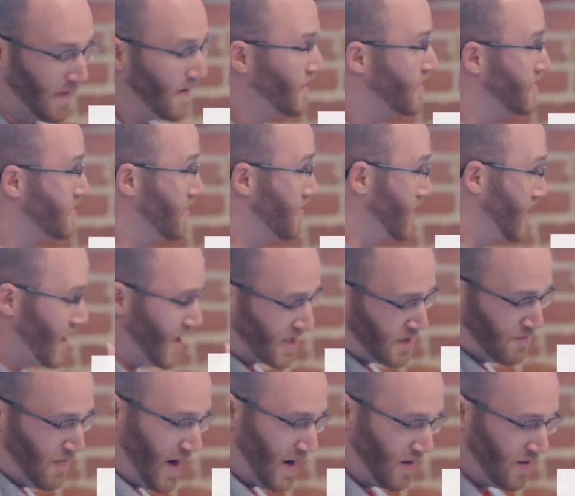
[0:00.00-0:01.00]
So again, it's
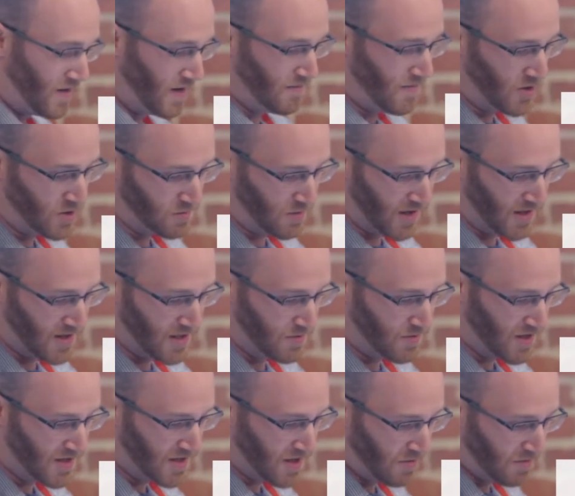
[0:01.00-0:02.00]
better than most places, but
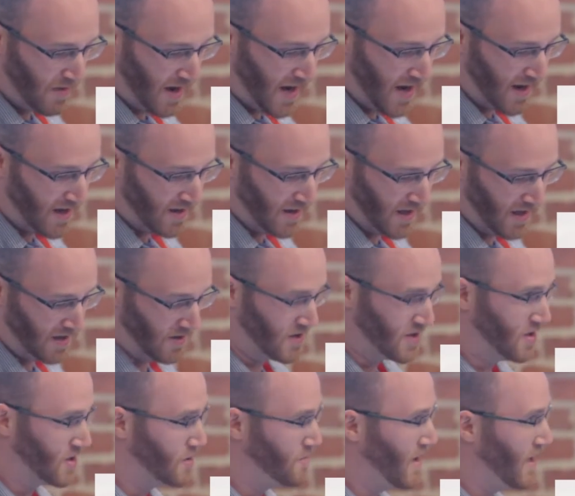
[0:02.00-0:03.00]
it's still bad. Like you're
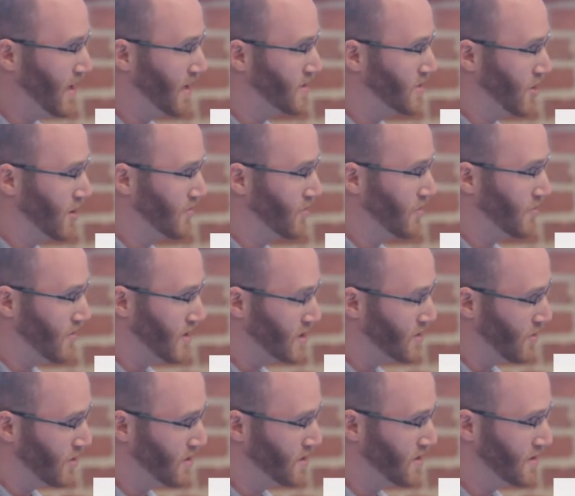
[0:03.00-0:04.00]
still spending server
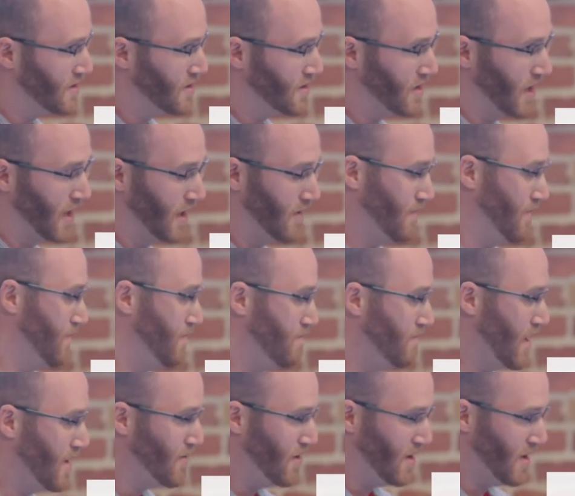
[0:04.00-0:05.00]
resources. Like
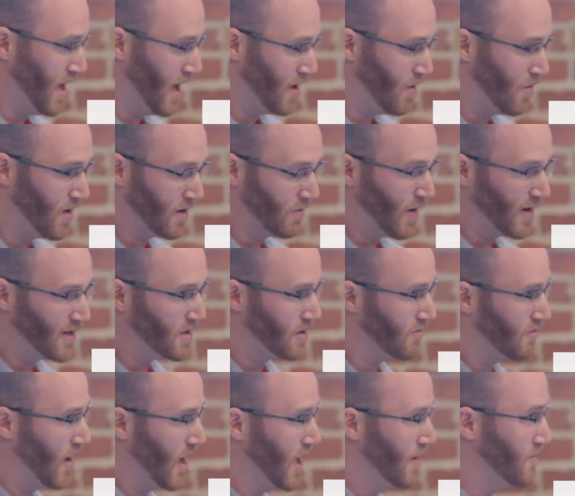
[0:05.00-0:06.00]
maybe I don't want to race the
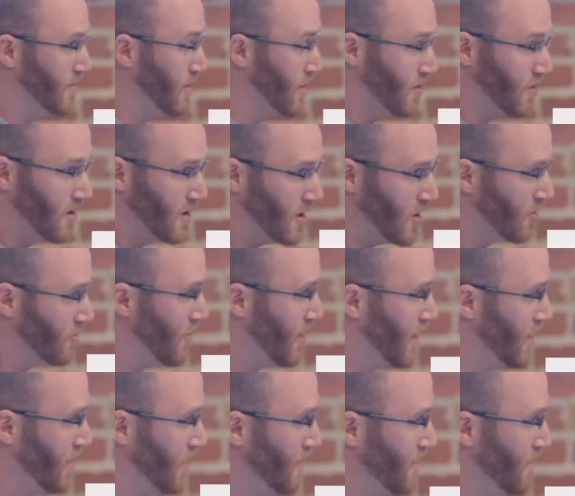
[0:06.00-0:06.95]
RAM to load in Node Mailer in